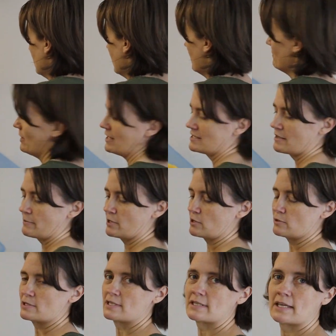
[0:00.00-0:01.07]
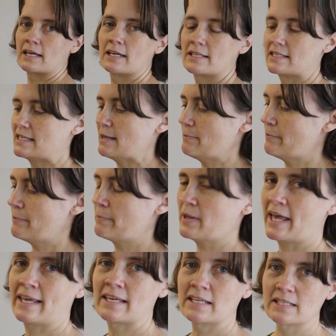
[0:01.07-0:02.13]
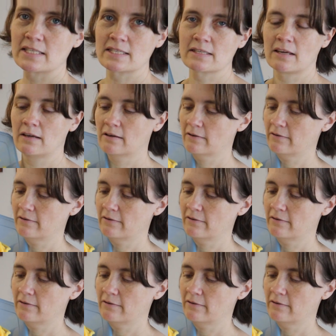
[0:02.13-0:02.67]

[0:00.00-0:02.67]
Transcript: I made some of those sleep blankets